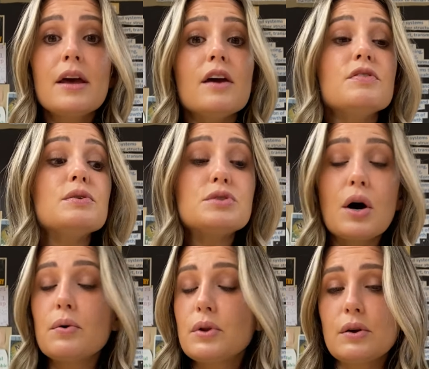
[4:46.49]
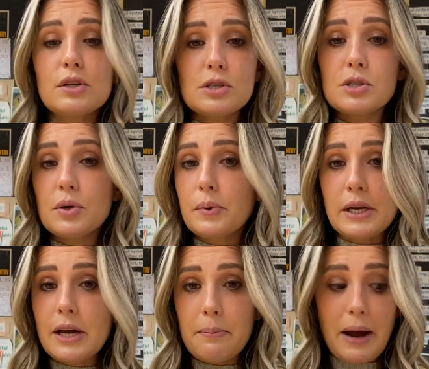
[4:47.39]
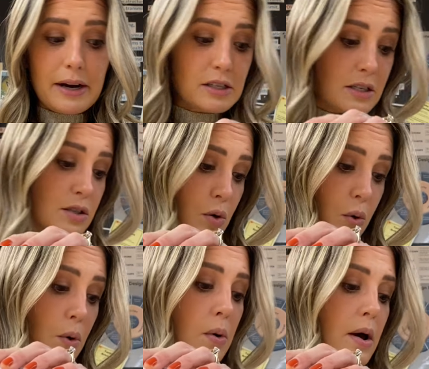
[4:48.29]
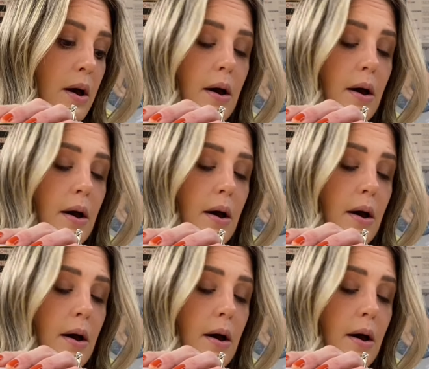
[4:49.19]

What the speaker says: If you don't, you can just do it when you come back to school.